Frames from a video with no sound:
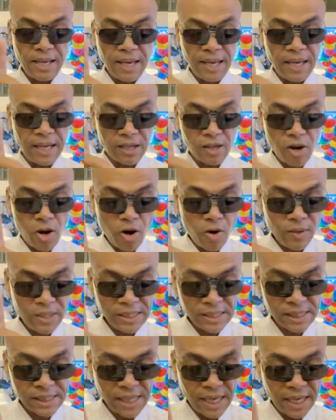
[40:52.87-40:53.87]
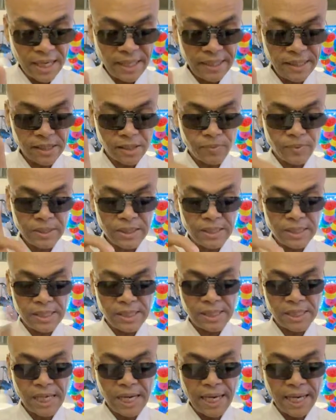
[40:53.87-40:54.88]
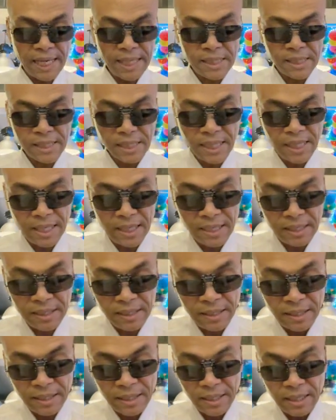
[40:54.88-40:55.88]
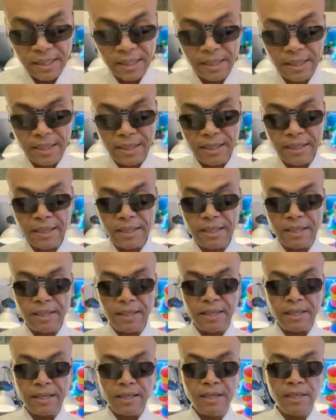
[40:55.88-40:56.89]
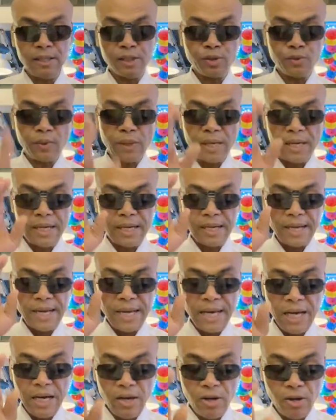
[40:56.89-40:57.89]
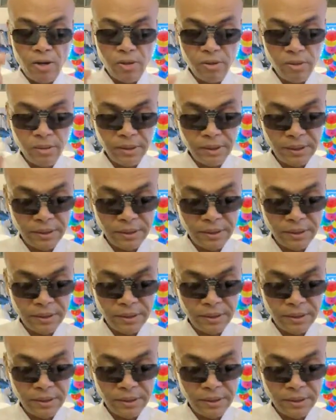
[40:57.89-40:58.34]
and coincides with the change in Israel